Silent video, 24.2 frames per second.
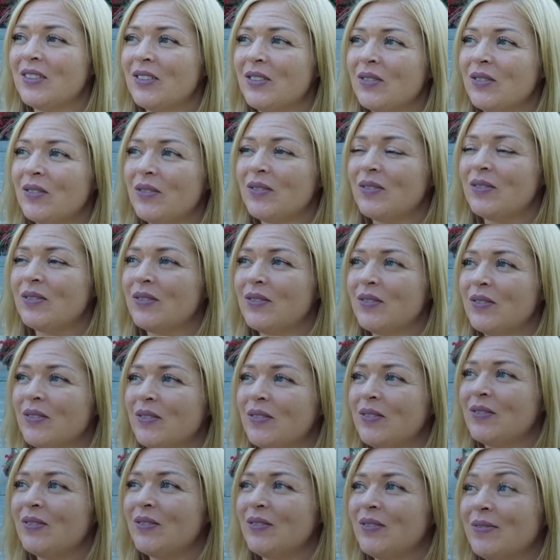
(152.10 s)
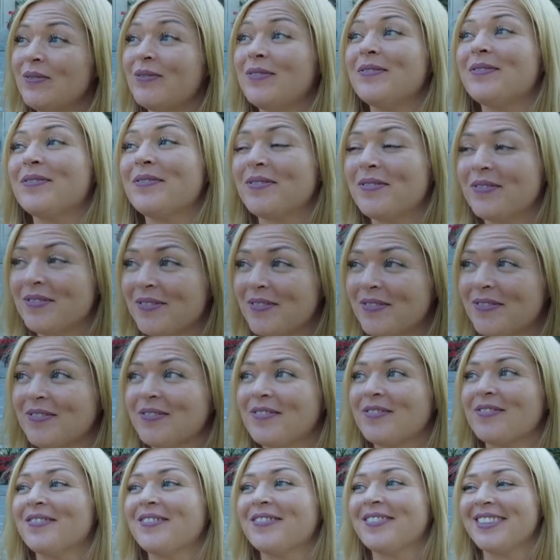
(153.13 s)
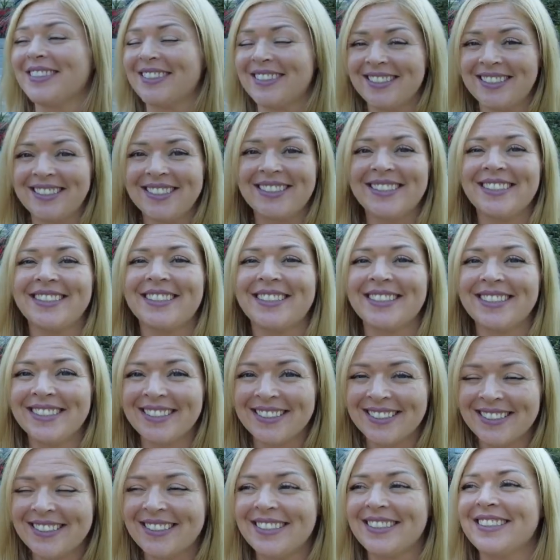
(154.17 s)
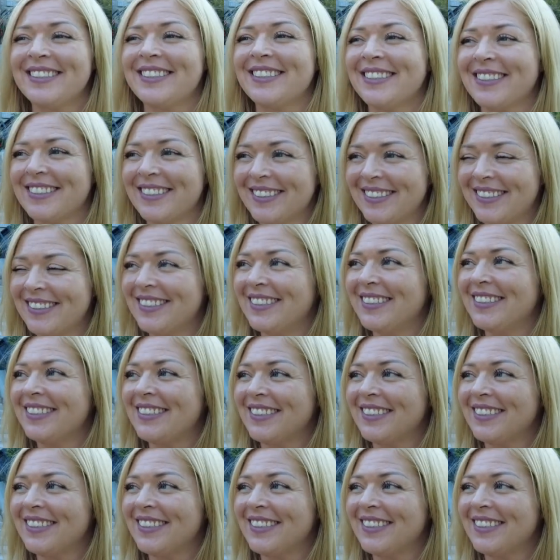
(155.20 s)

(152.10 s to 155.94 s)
(not speaking)